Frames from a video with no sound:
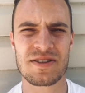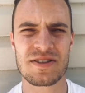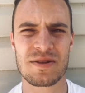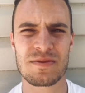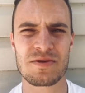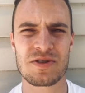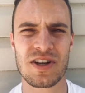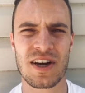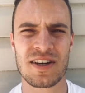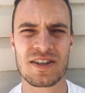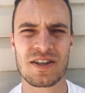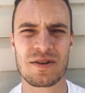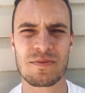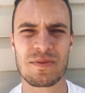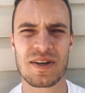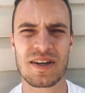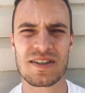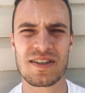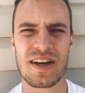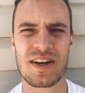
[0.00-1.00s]
subjection
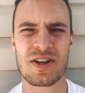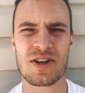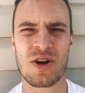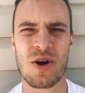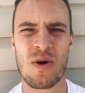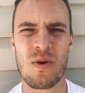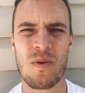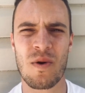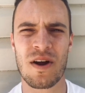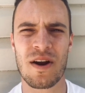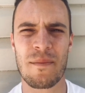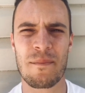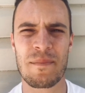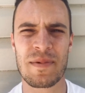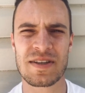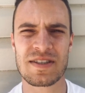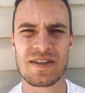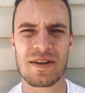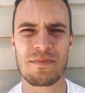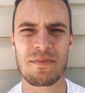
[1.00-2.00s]
because I don't want to miss
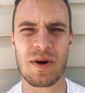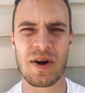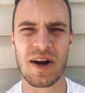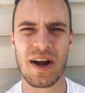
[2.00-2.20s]
the mark.